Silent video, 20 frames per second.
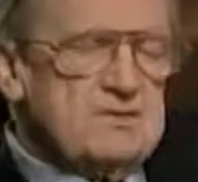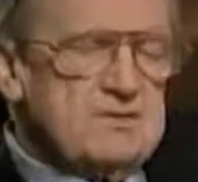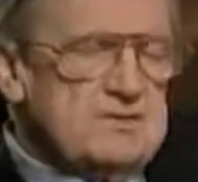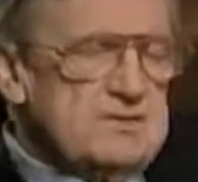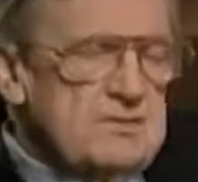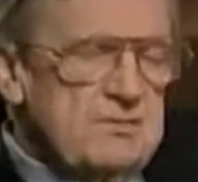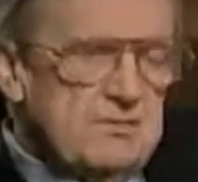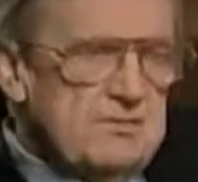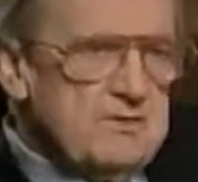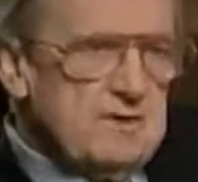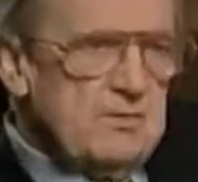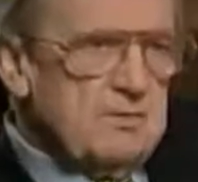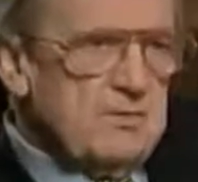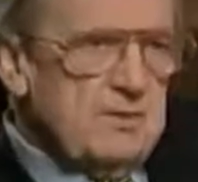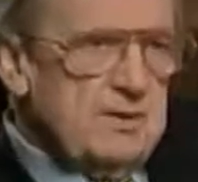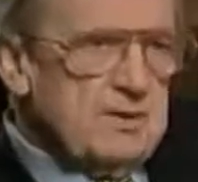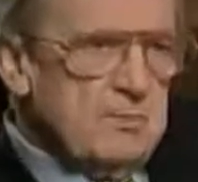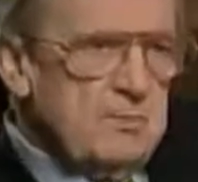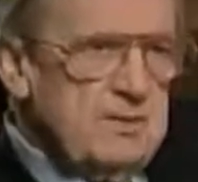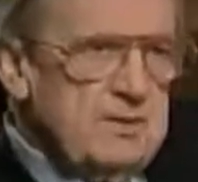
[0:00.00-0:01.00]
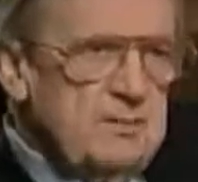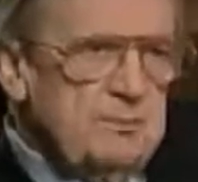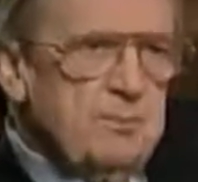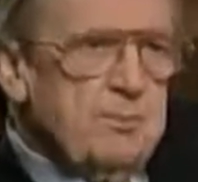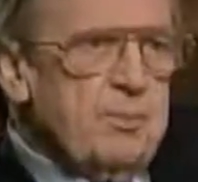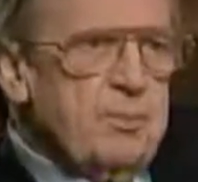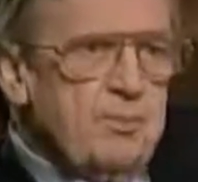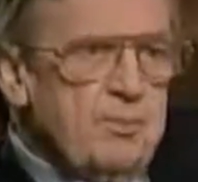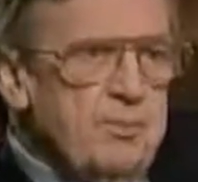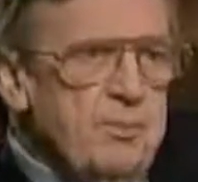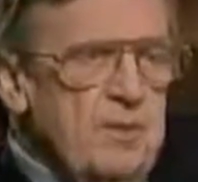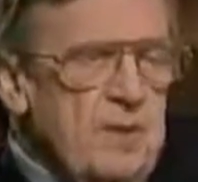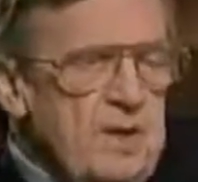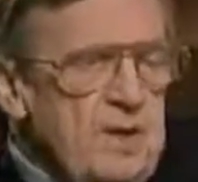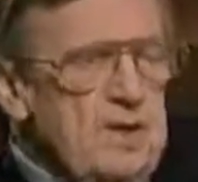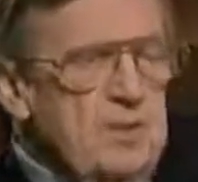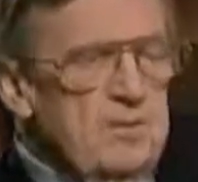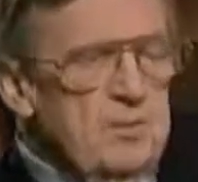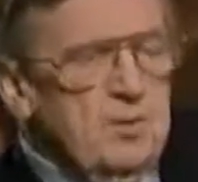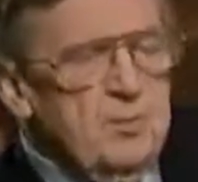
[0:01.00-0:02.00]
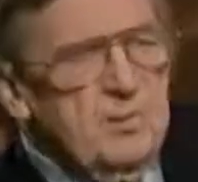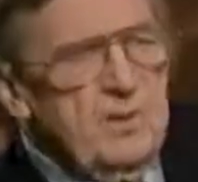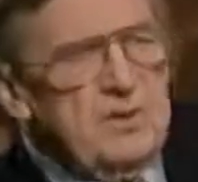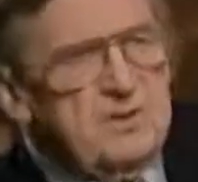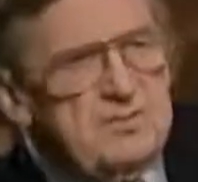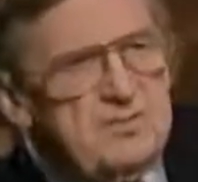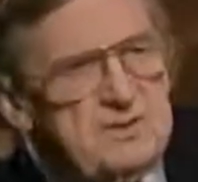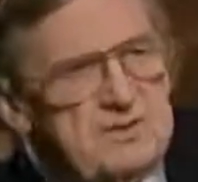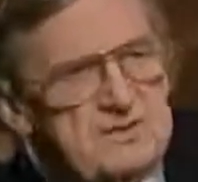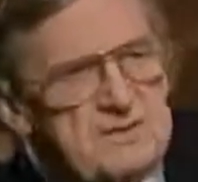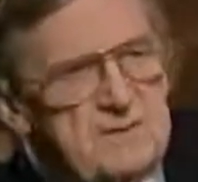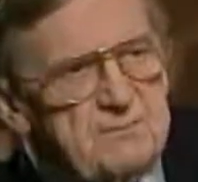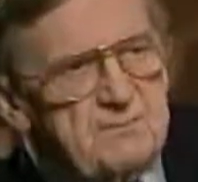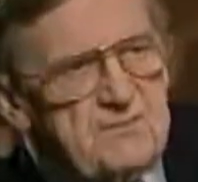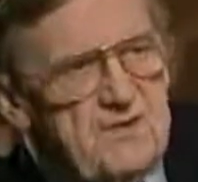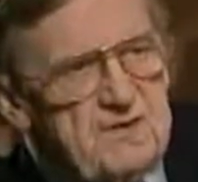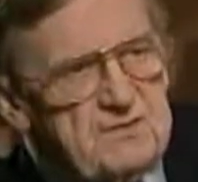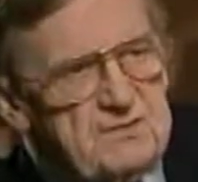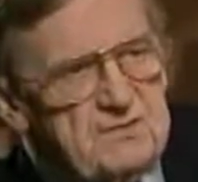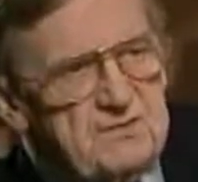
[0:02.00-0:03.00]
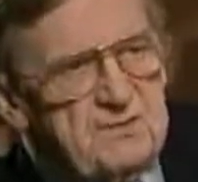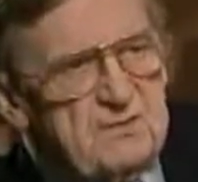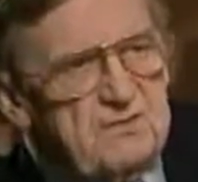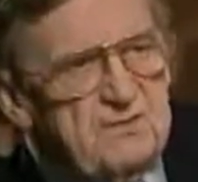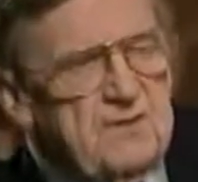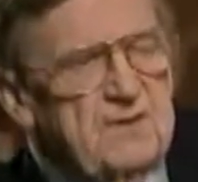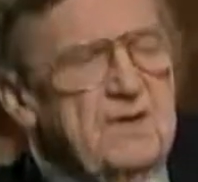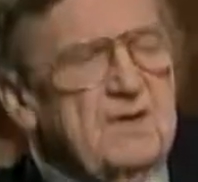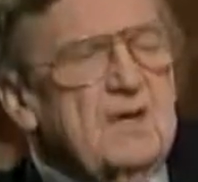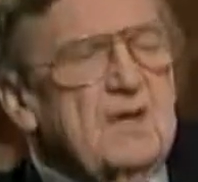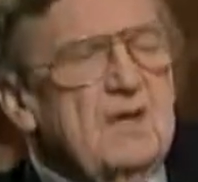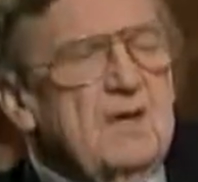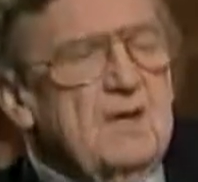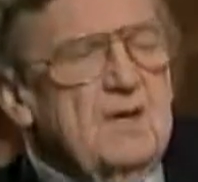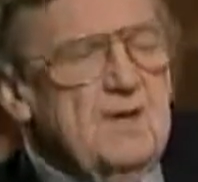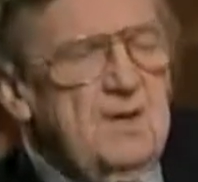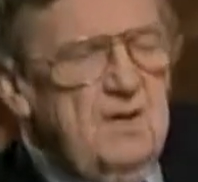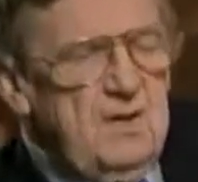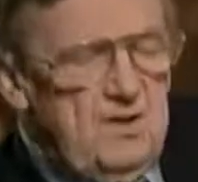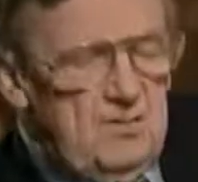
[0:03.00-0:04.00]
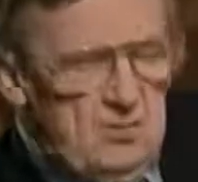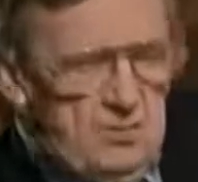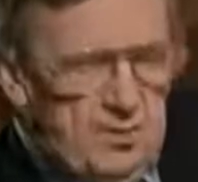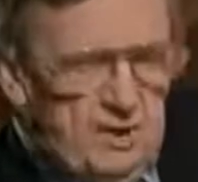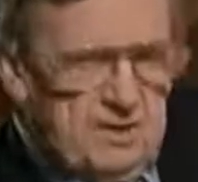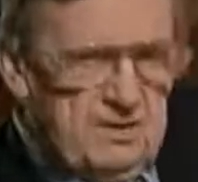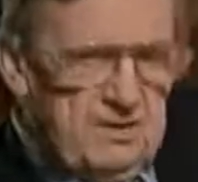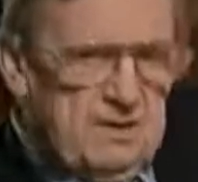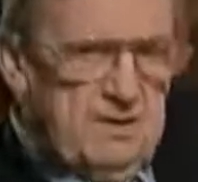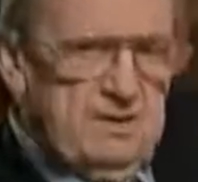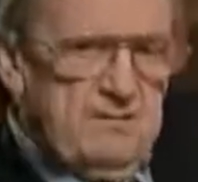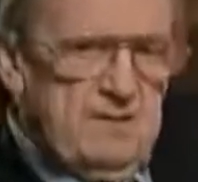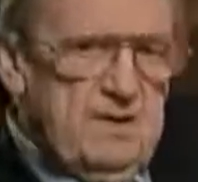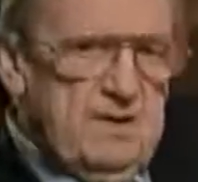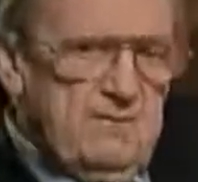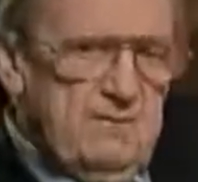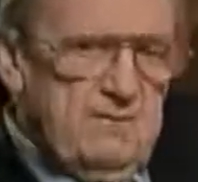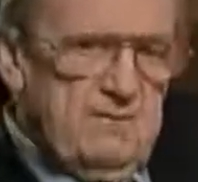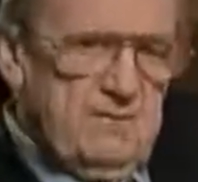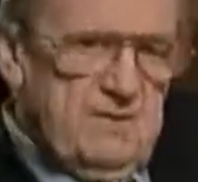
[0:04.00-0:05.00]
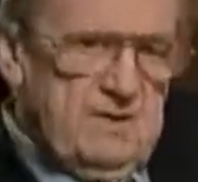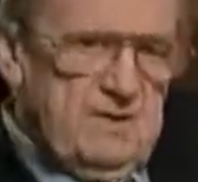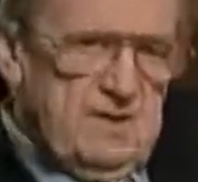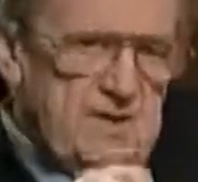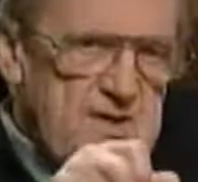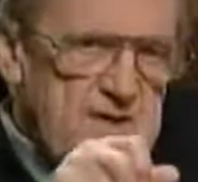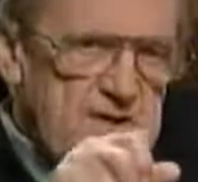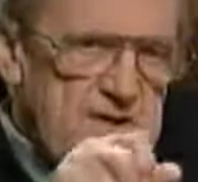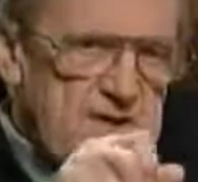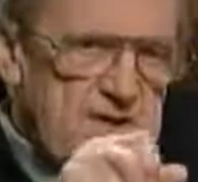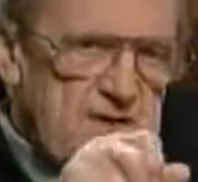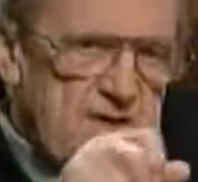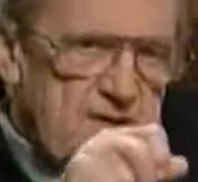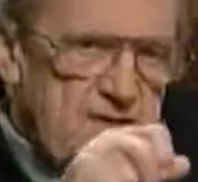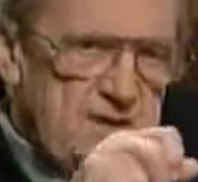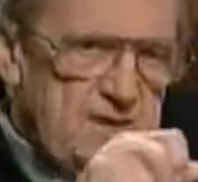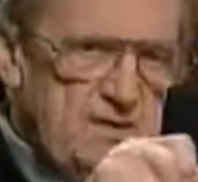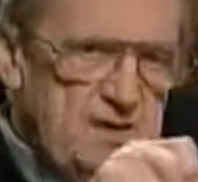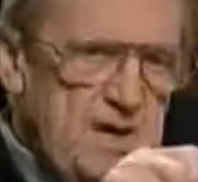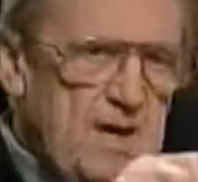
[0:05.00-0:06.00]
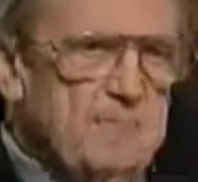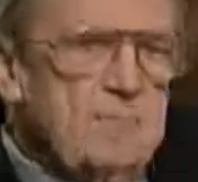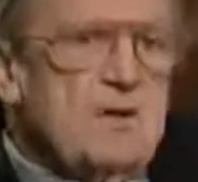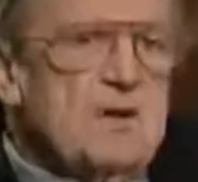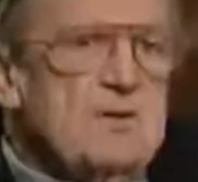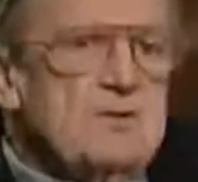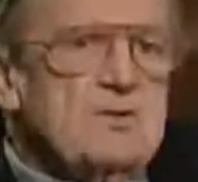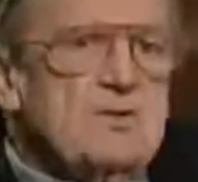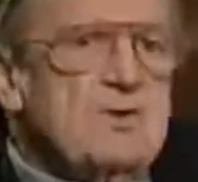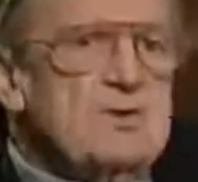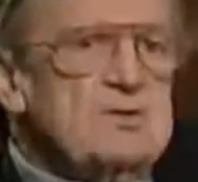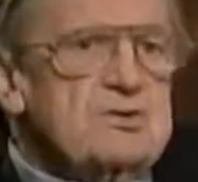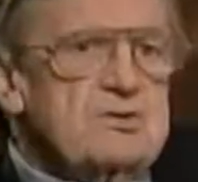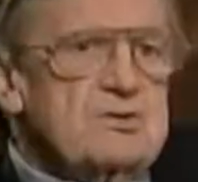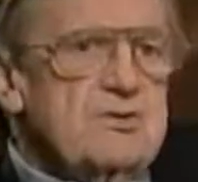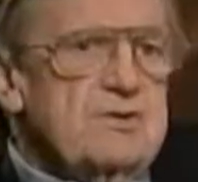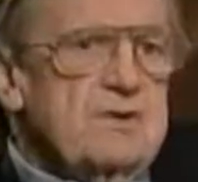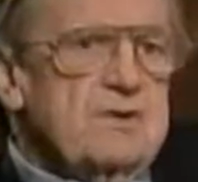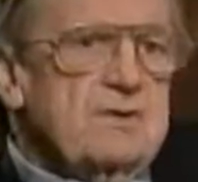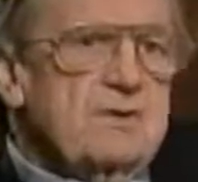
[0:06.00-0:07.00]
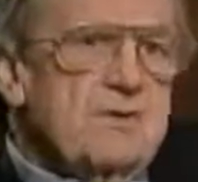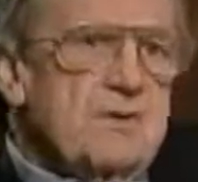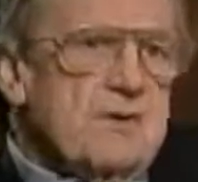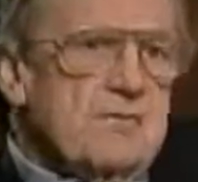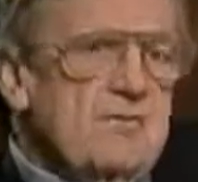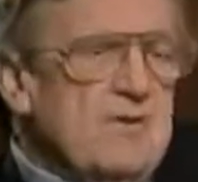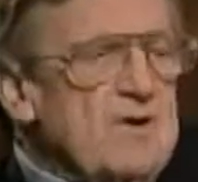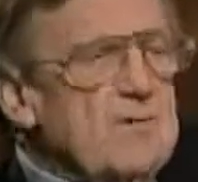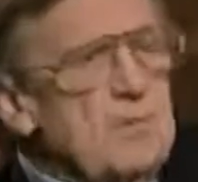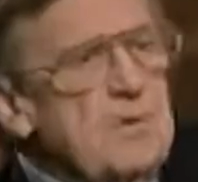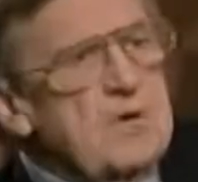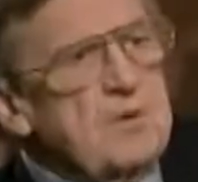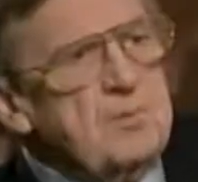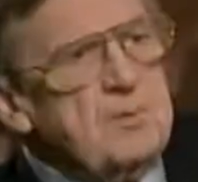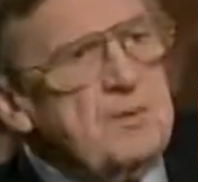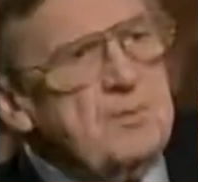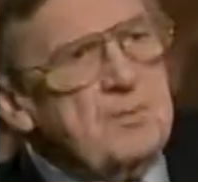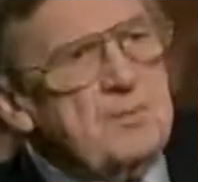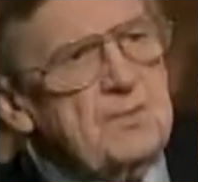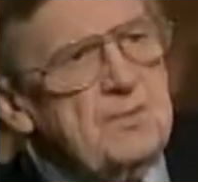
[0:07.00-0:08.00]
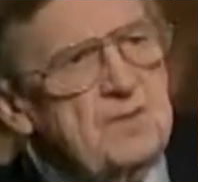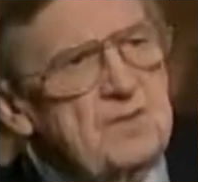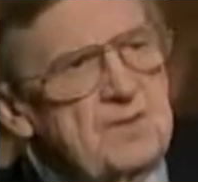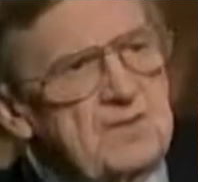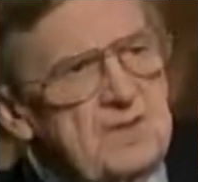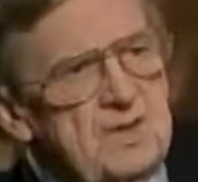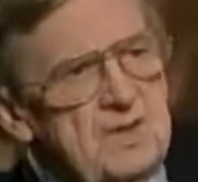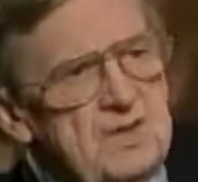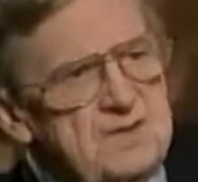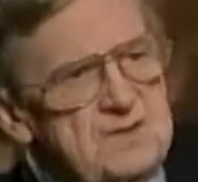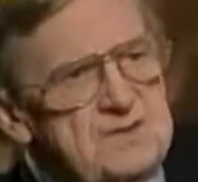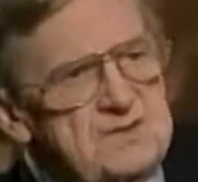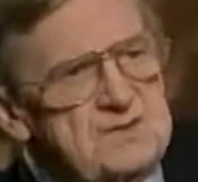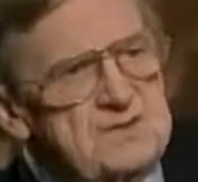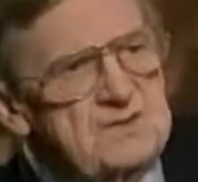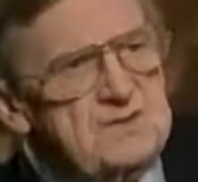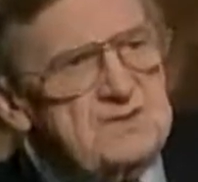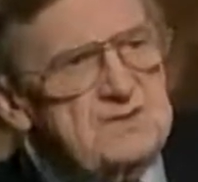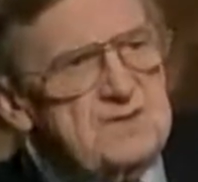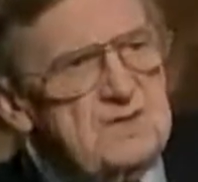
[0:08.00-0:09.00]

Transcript: don't think we ought to be prepared to accept that sort of thing. But if I'm not at all sure that there are very many people that look on this as